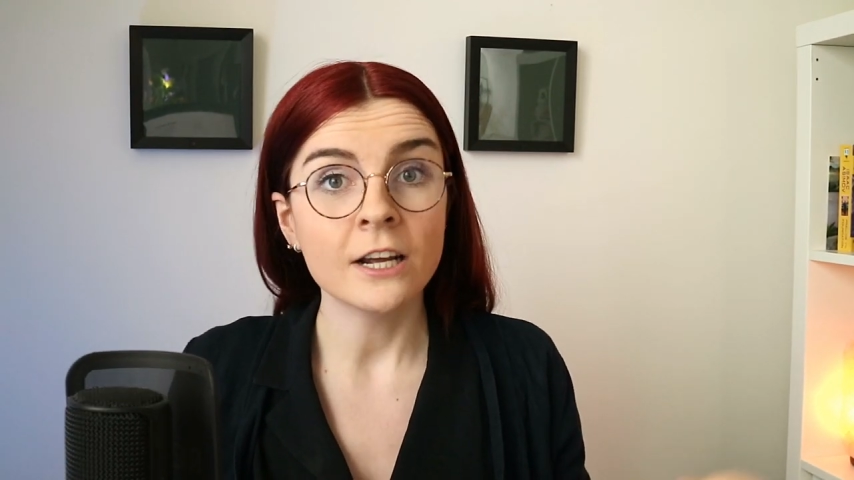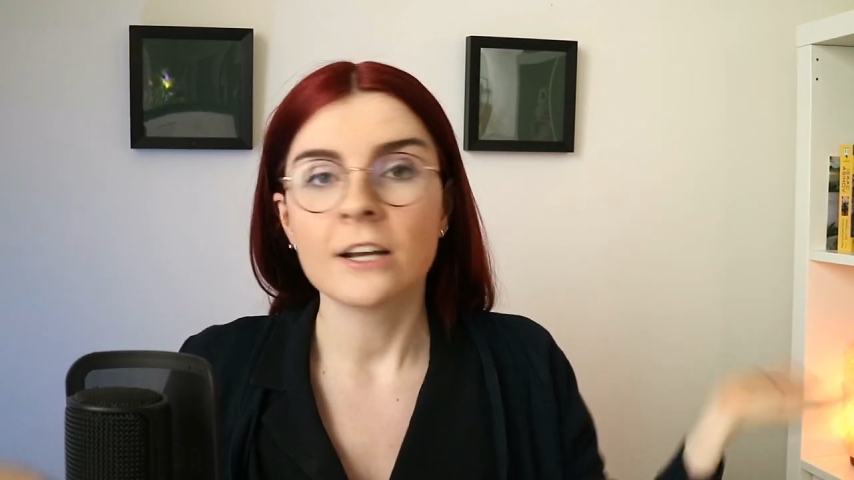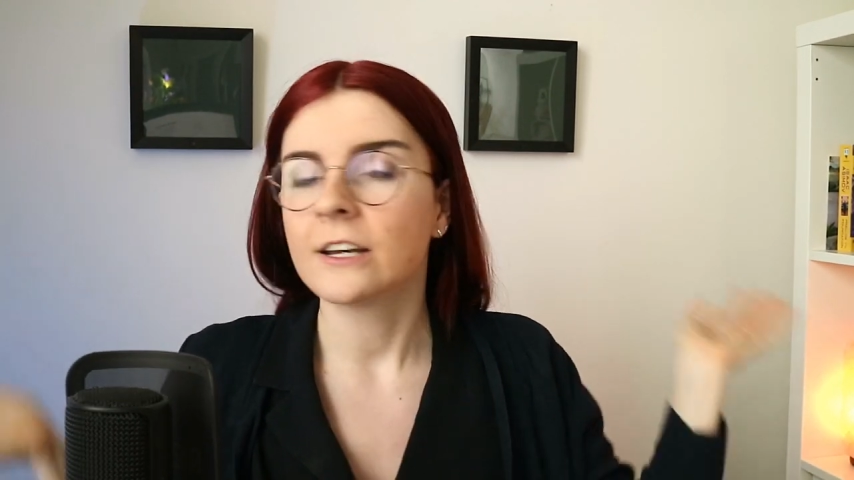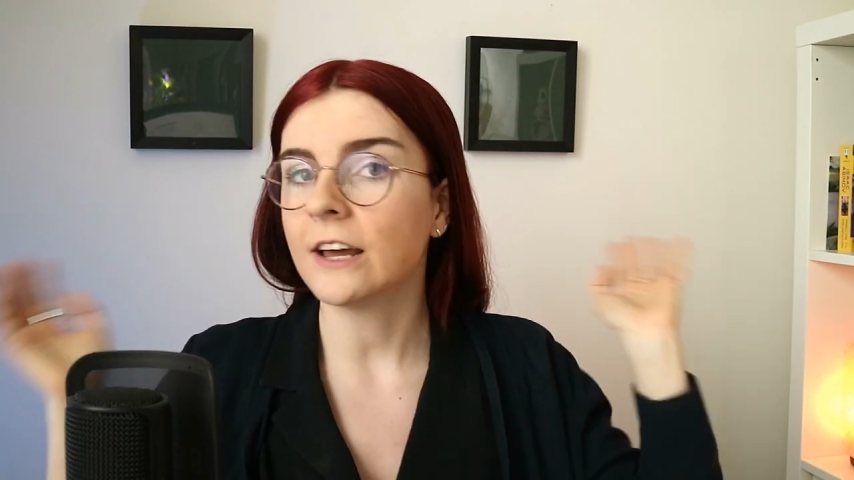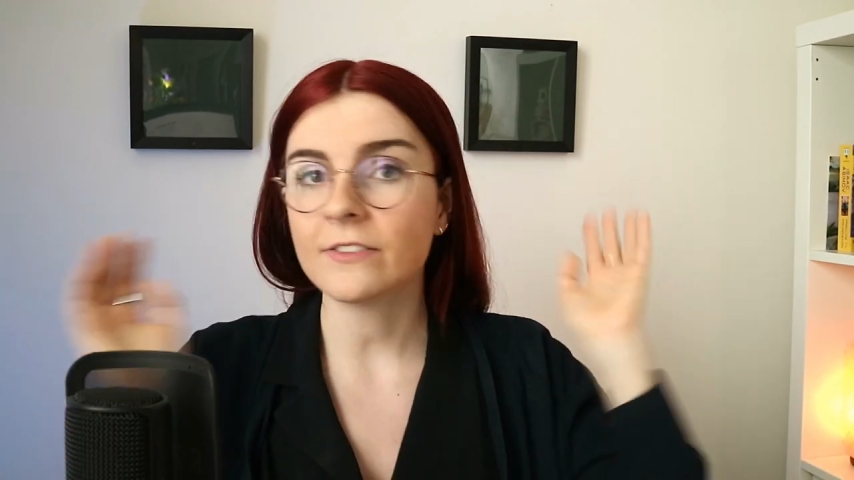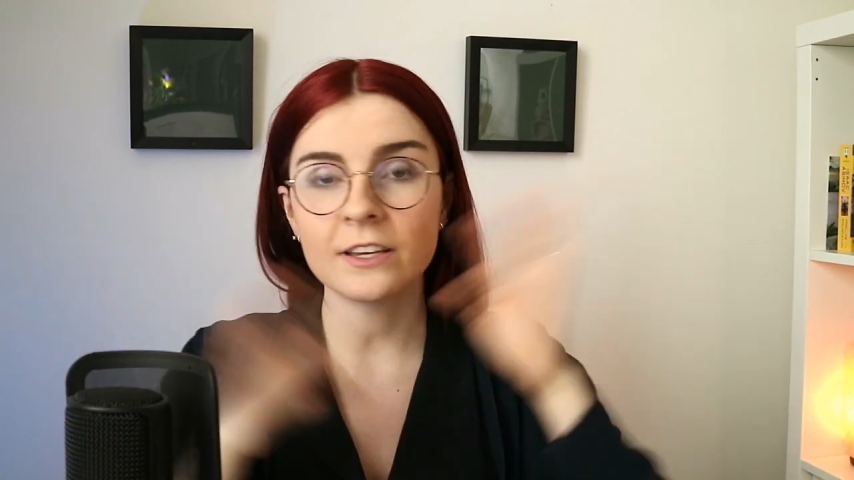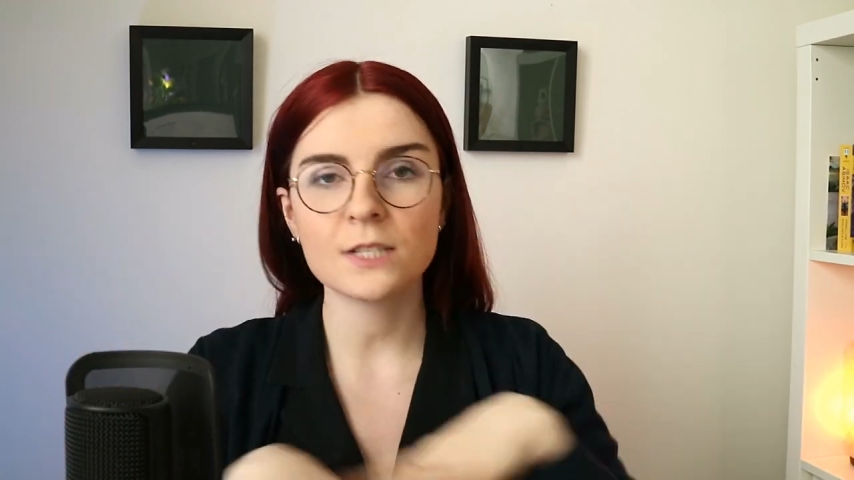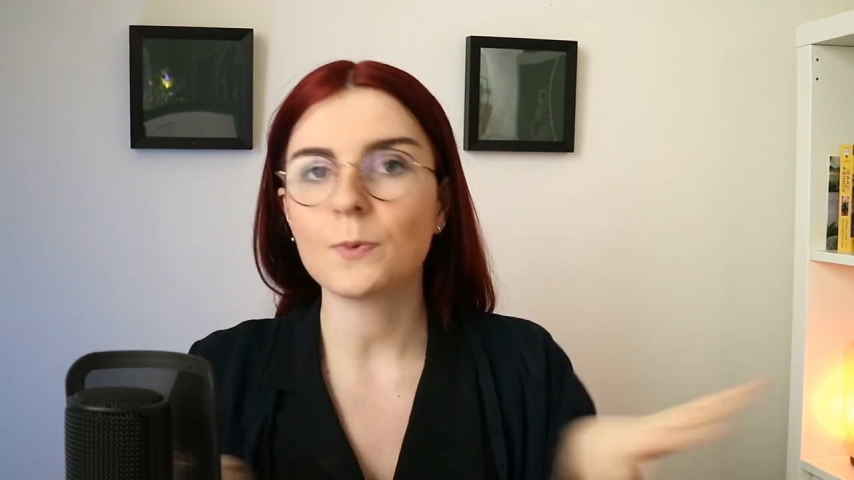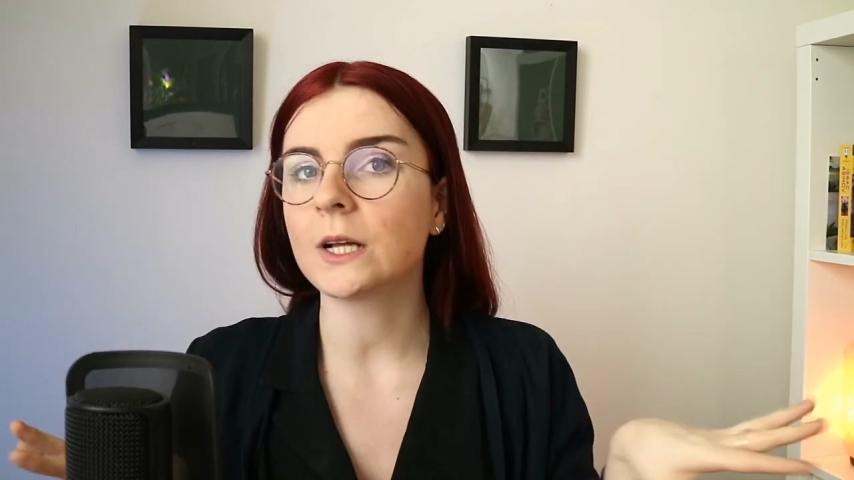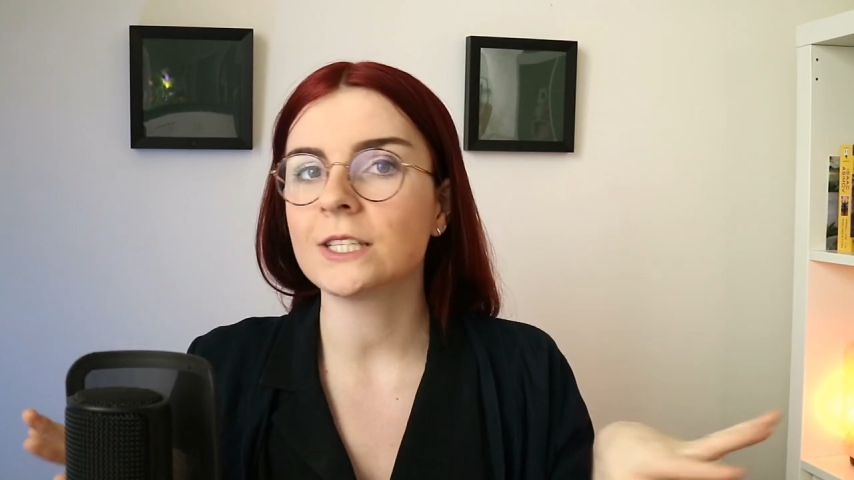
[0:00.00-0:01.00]
nothing
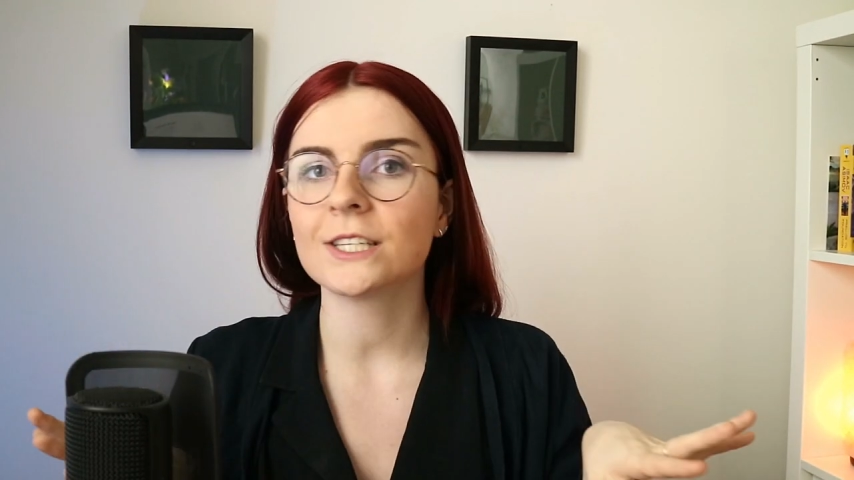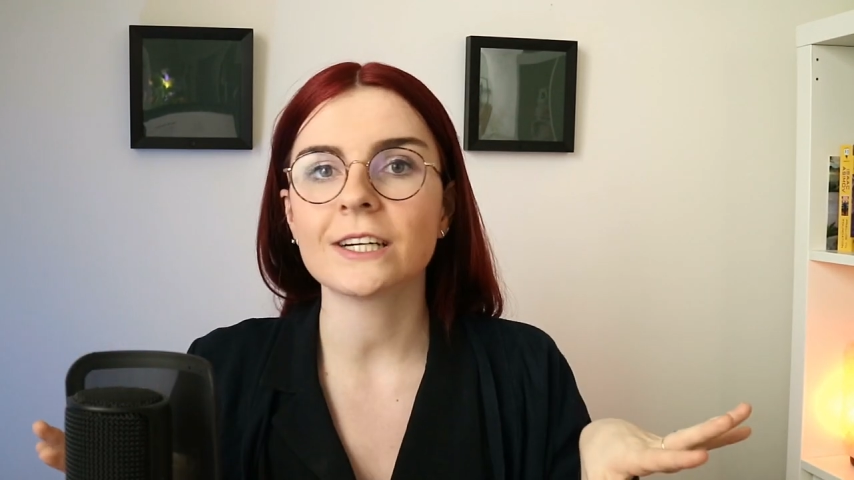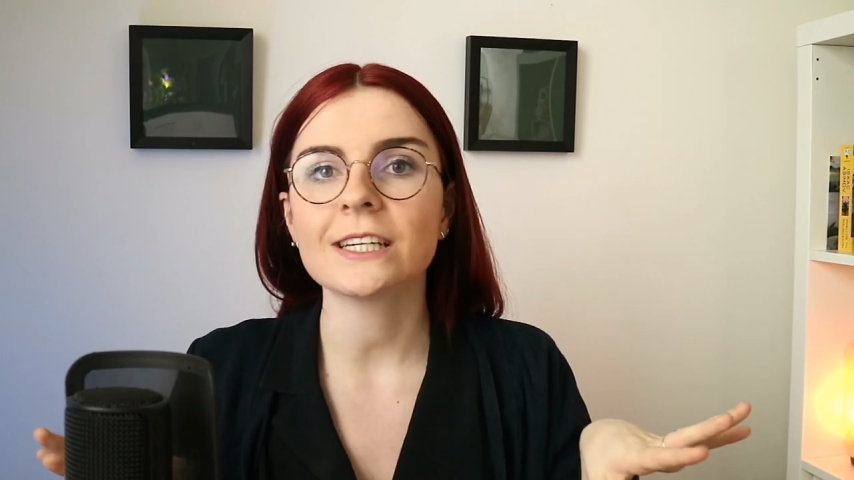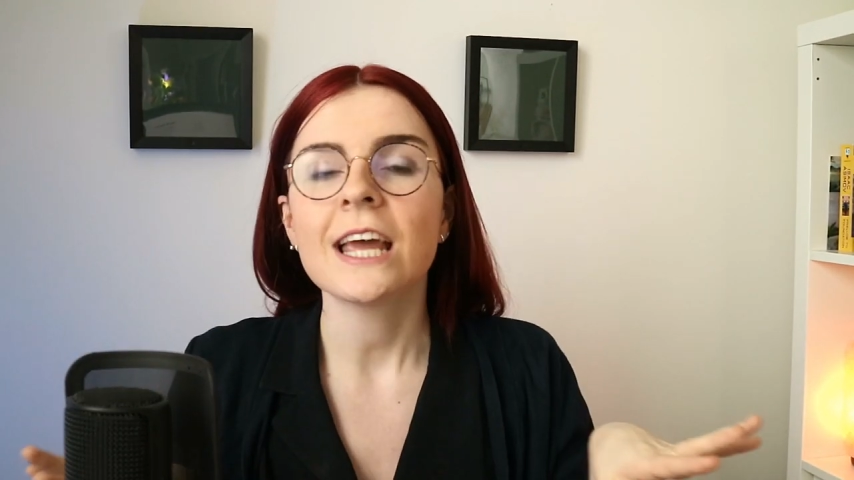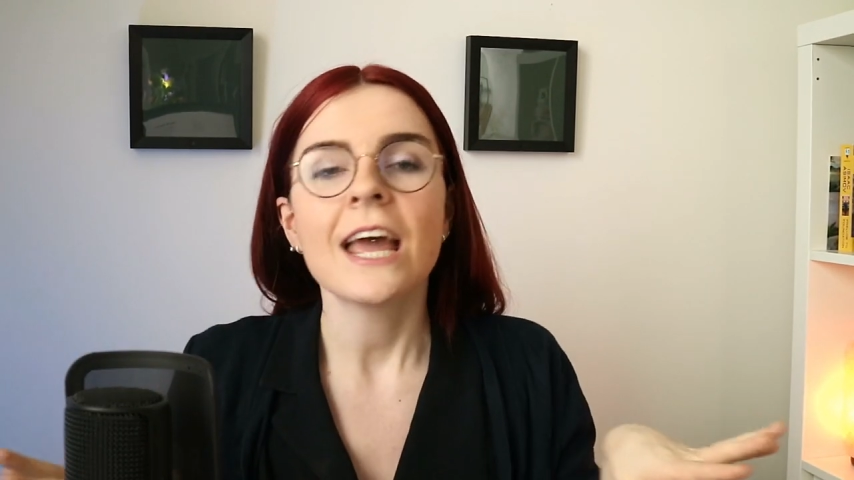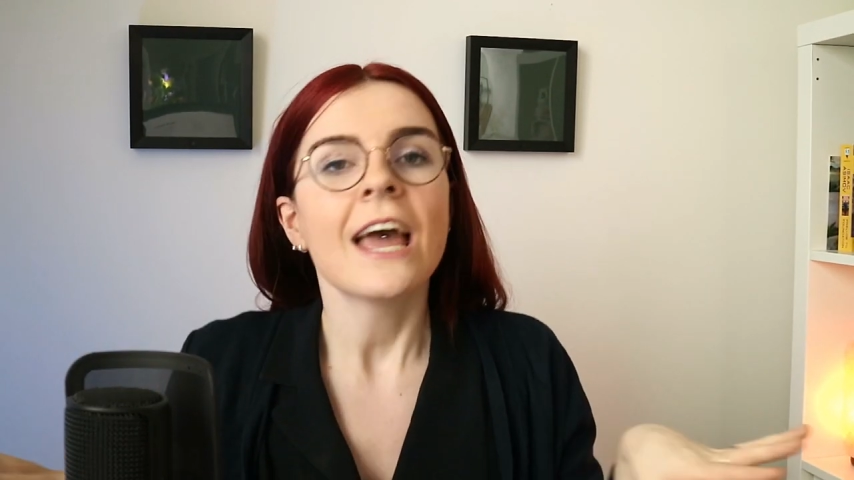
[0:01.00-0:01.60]
sponsored